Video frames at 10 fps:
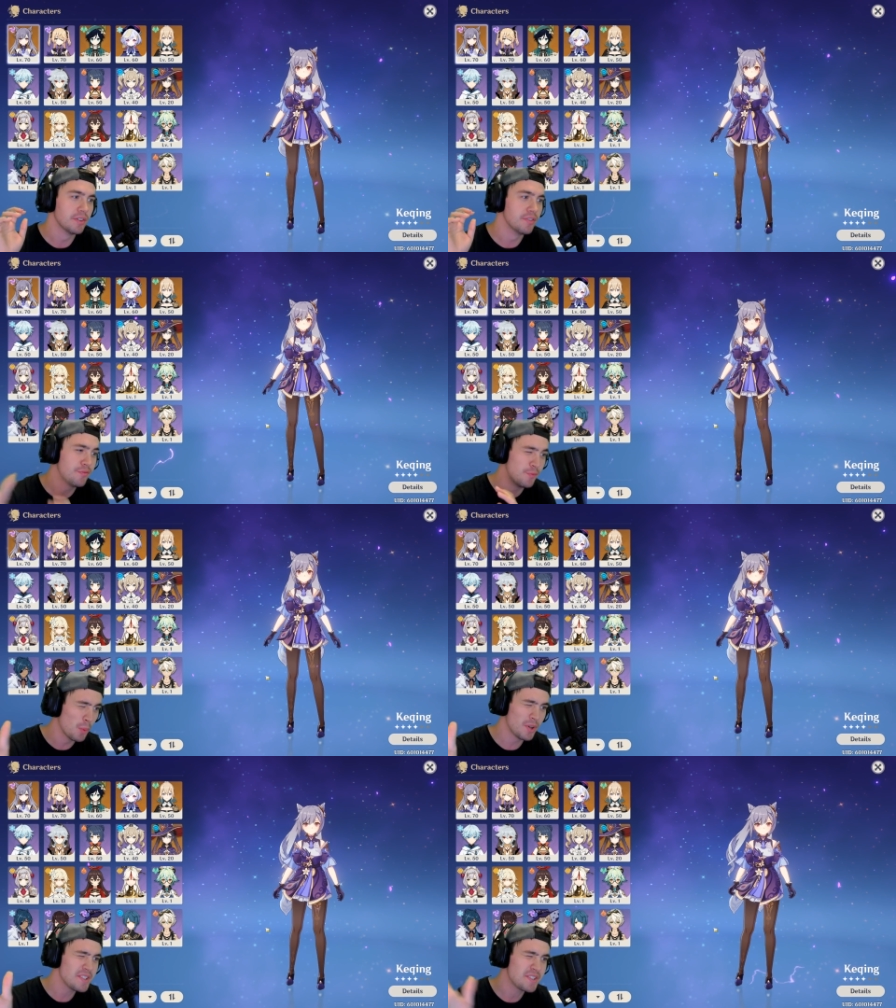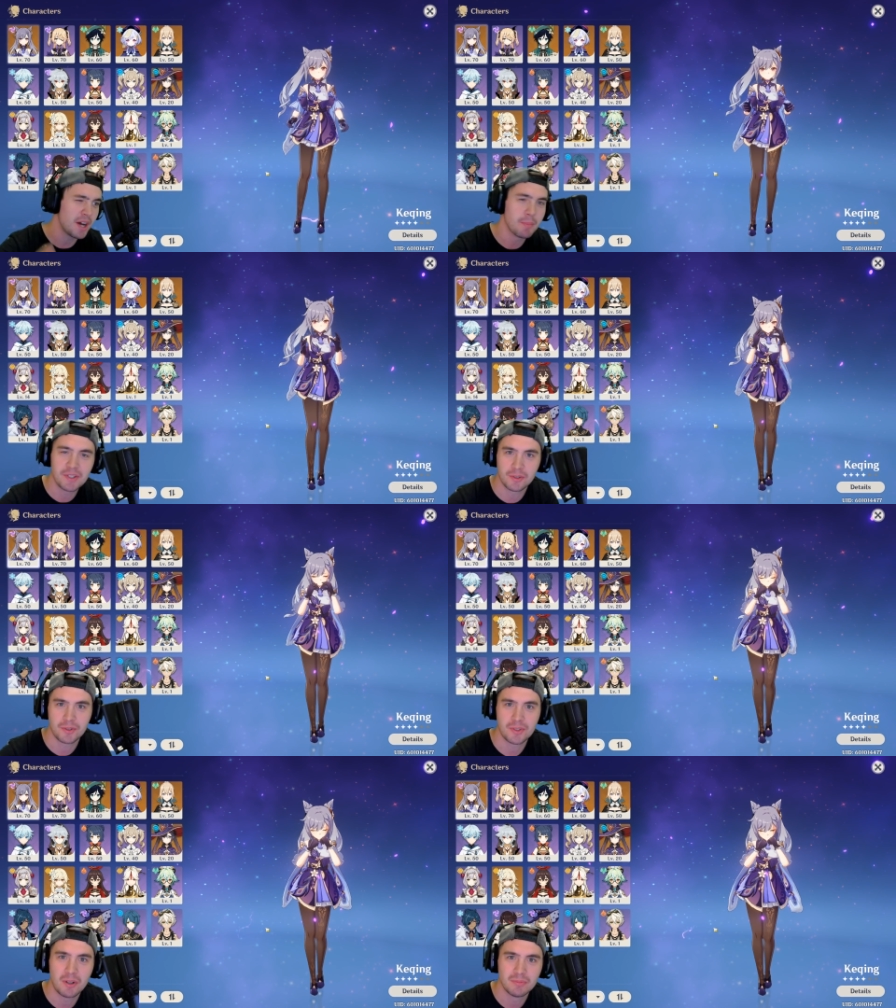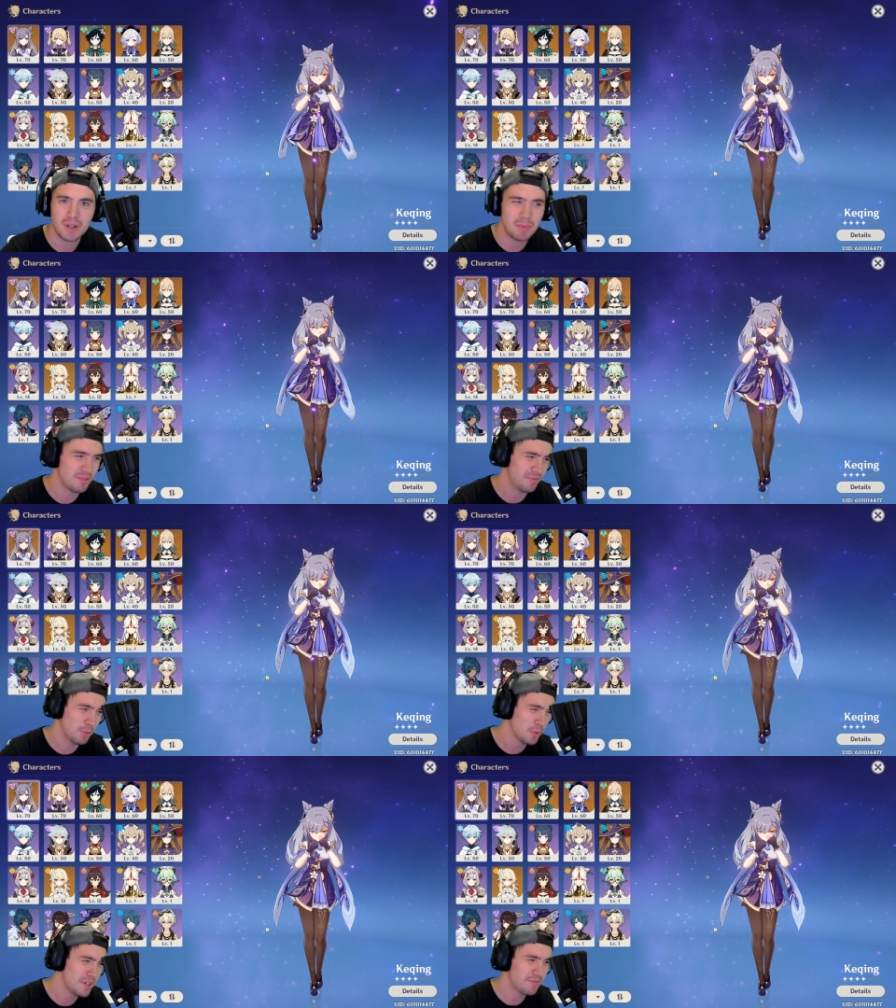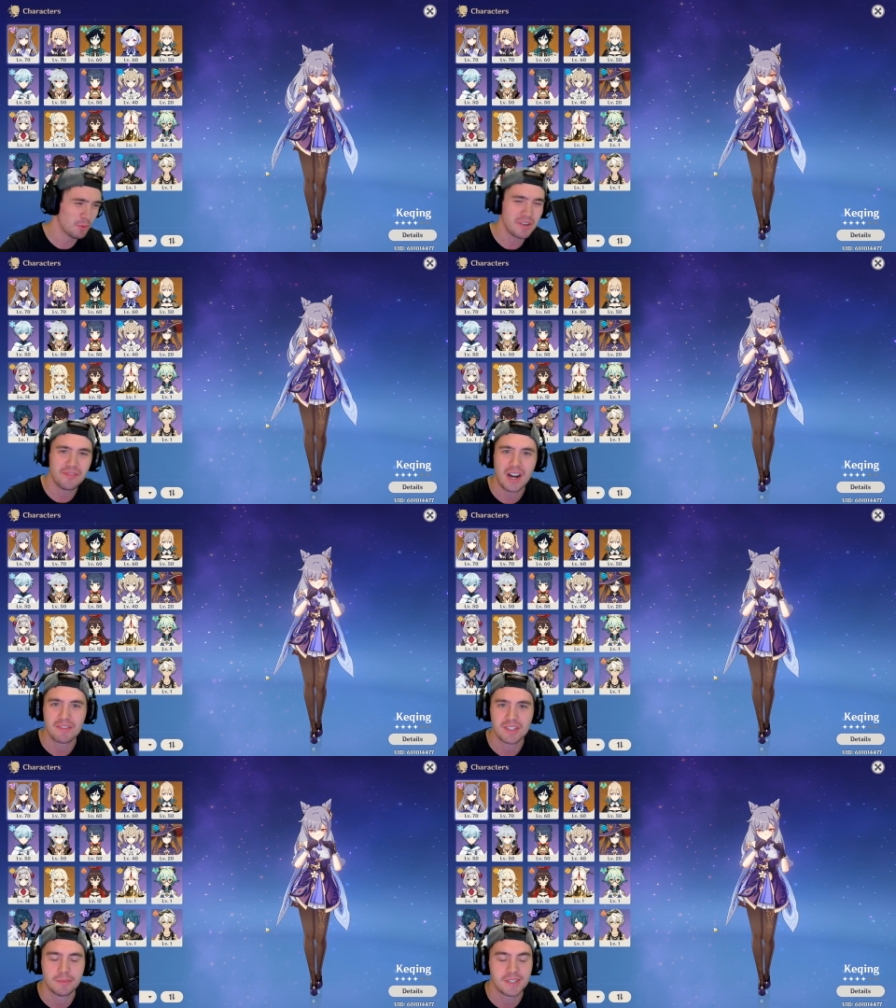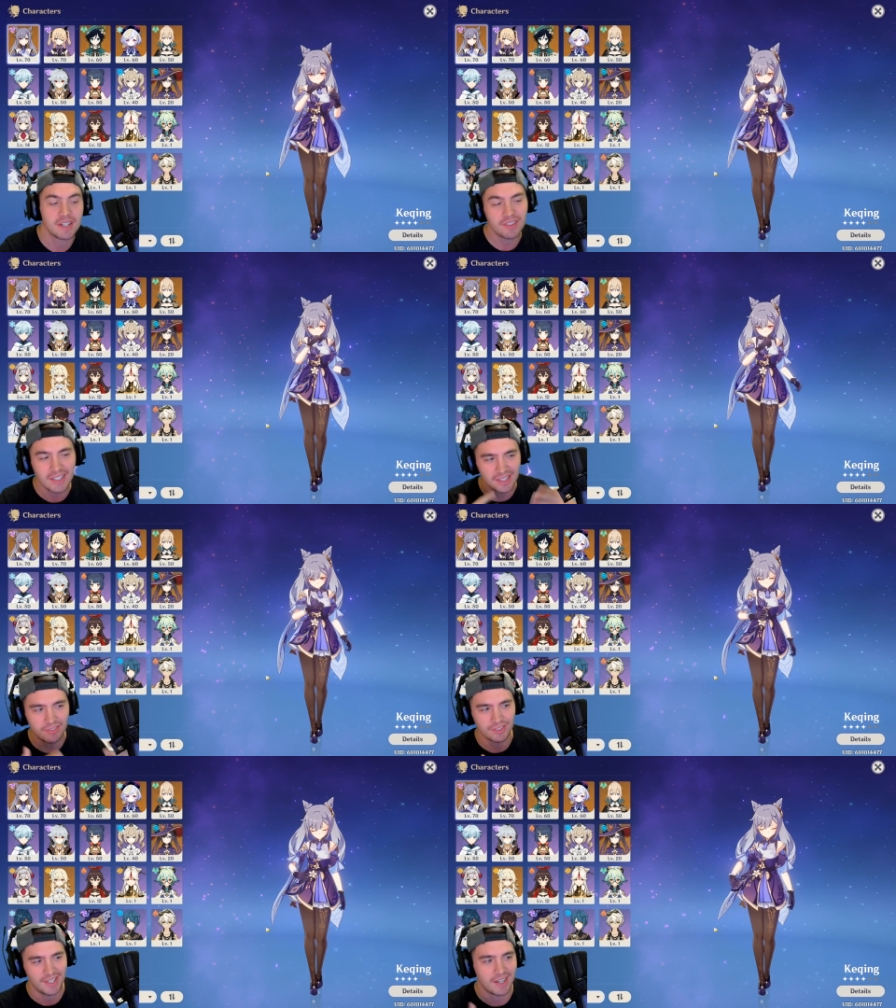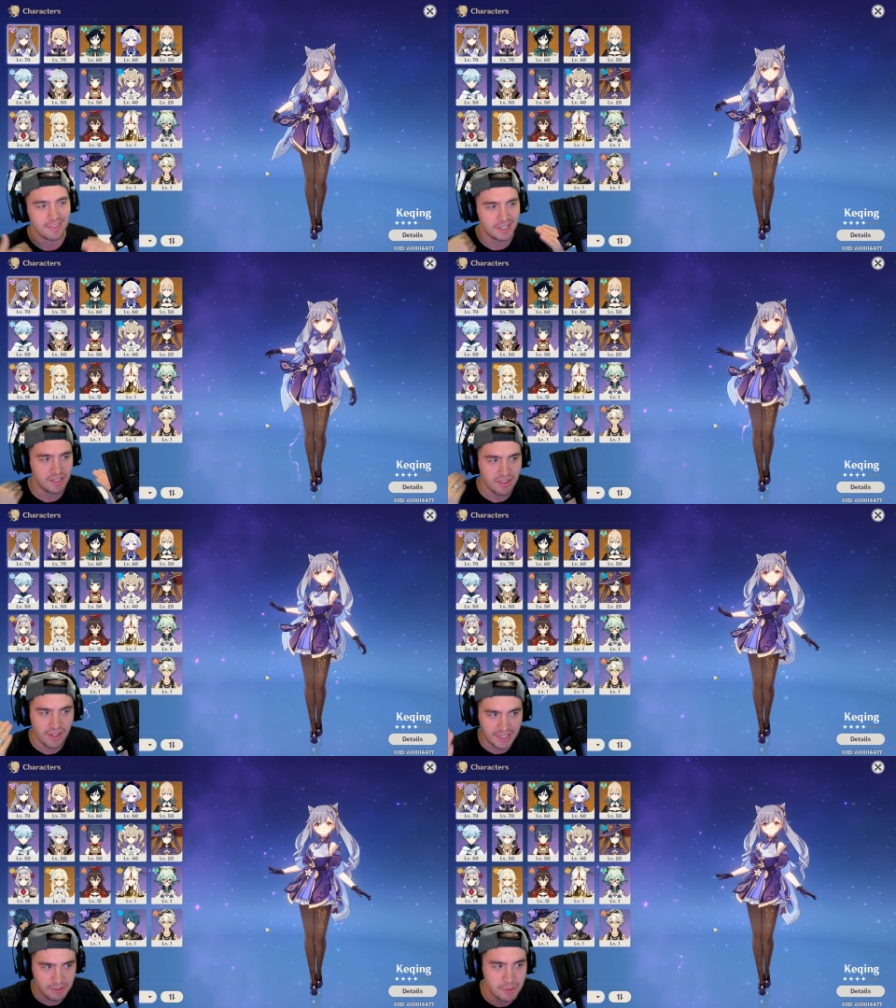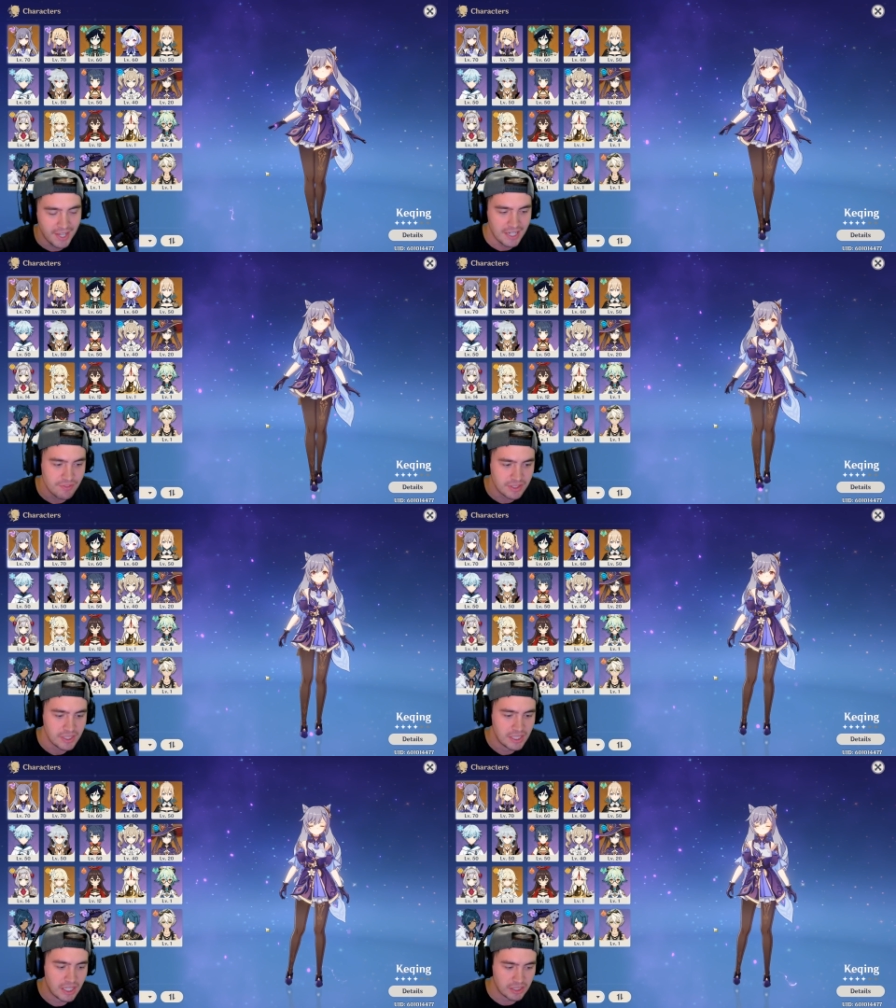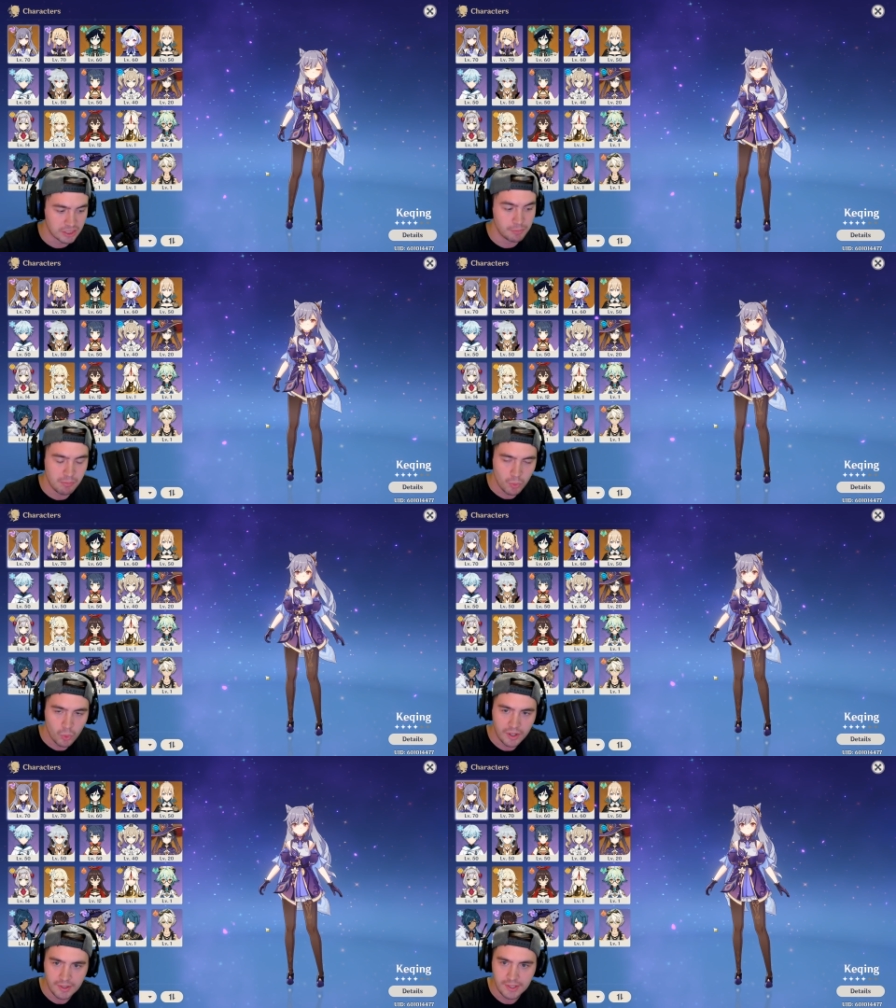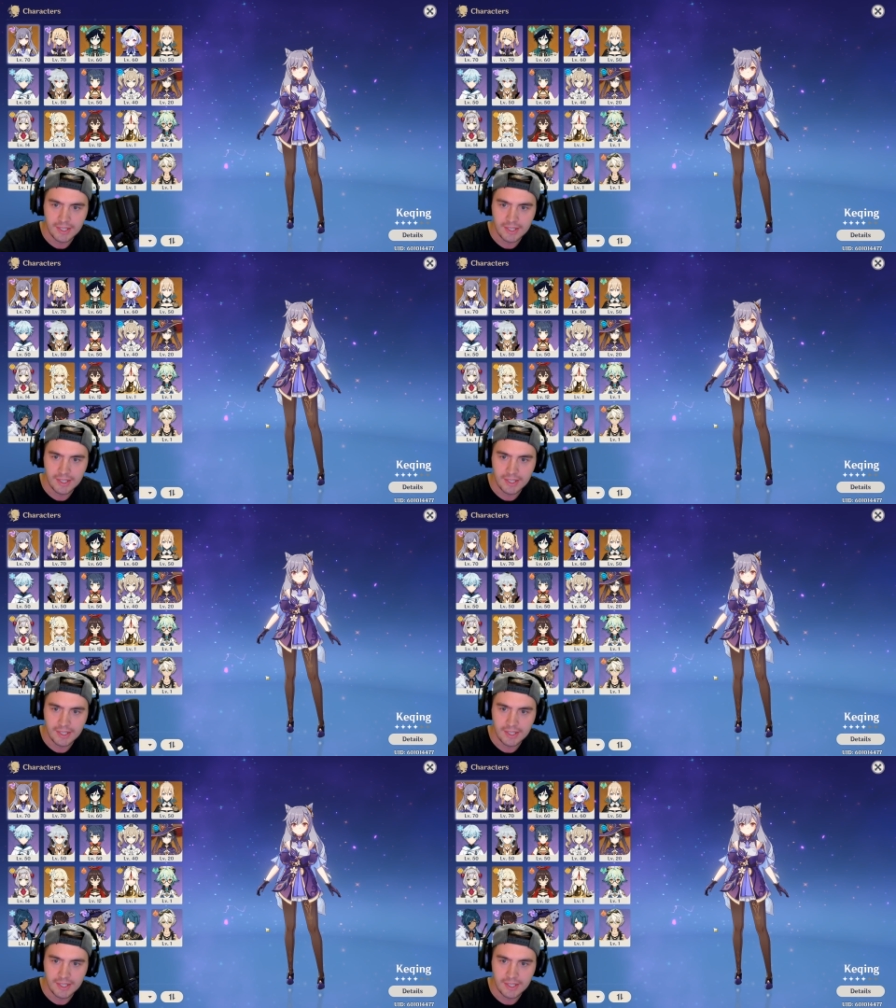forty summons or so, about forty, forty-five summons, and if you get to level ten, I think you, you get even a little bit more.